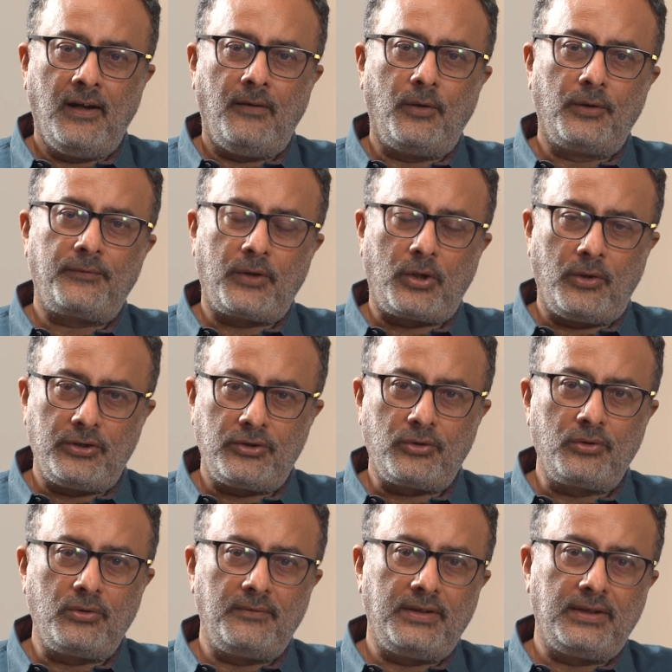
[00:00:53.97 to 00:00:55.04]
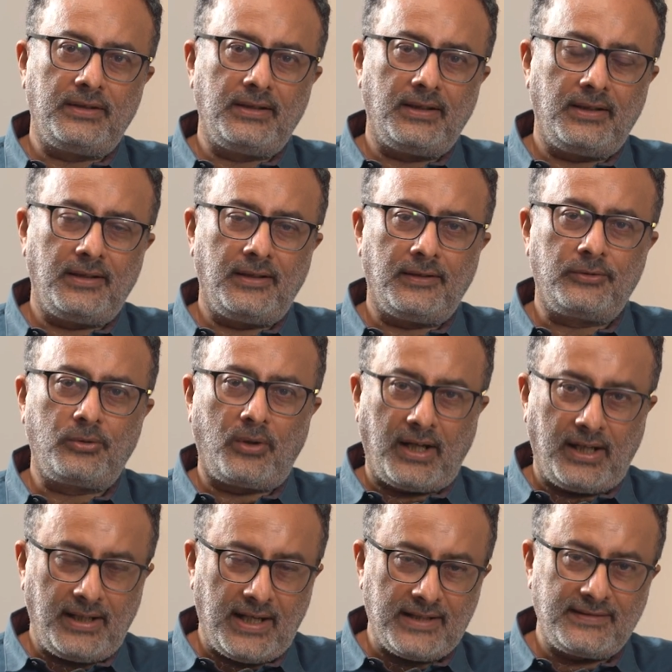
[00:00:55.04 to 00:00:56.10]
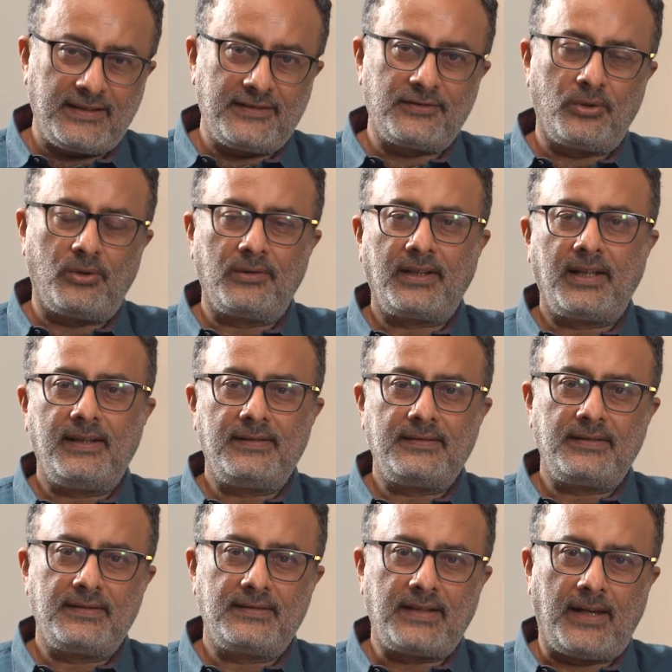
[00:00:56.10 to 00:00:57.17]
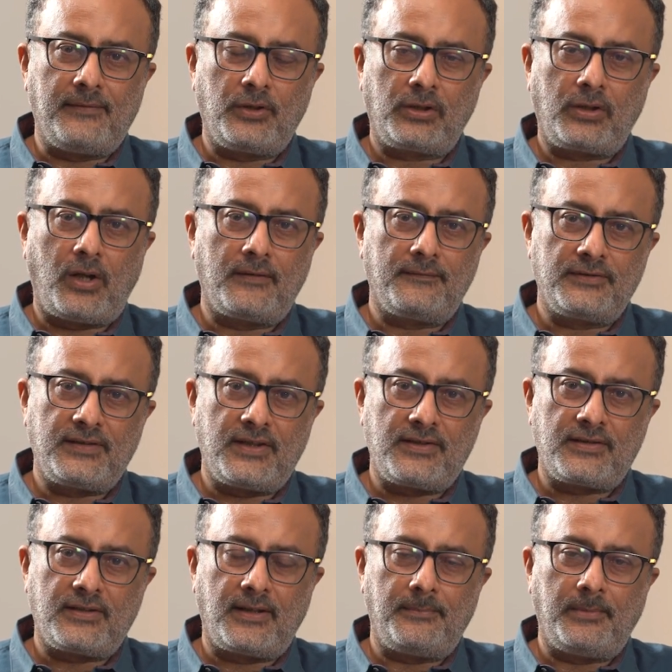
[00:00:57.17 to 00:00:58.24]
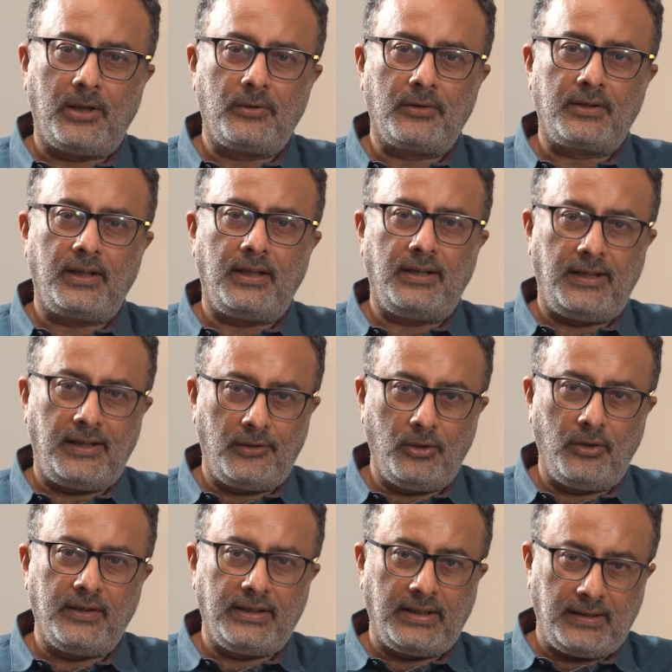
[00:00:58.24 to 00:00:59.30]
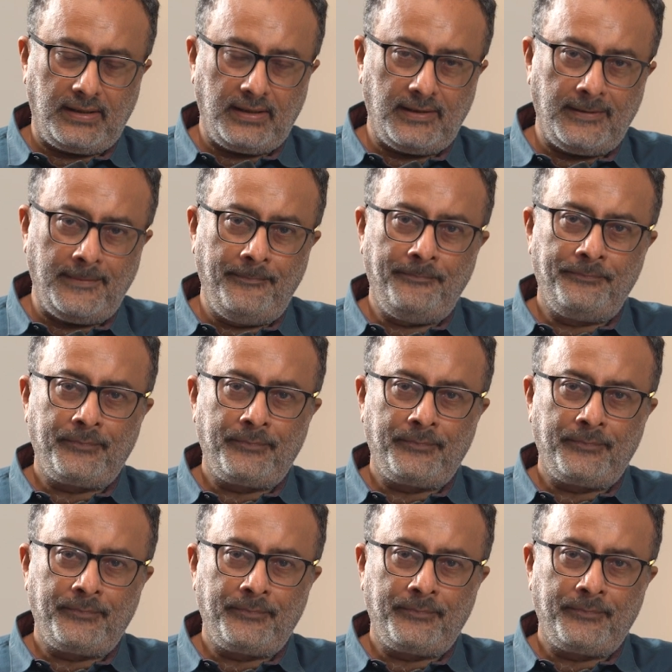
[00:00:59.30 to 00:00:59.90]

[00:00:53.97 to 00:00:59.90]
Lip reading: What we're going to do with Durai, as he's known as, is have a conversation about Indigo in India